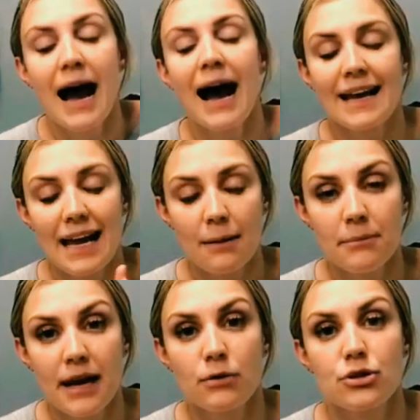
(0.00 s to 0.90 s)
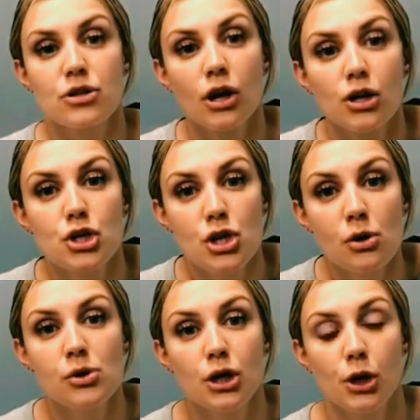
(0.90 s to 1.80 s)
I am now just going to
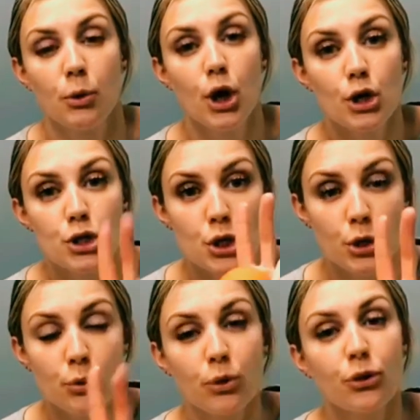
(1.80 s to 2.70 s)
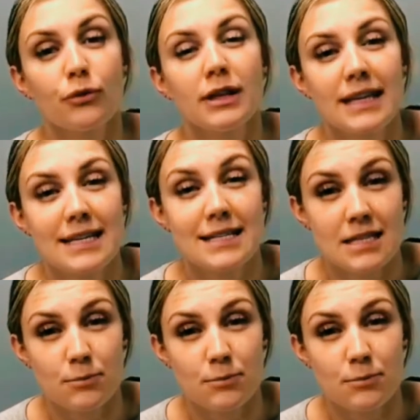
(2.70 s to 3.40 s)
show you two other releases,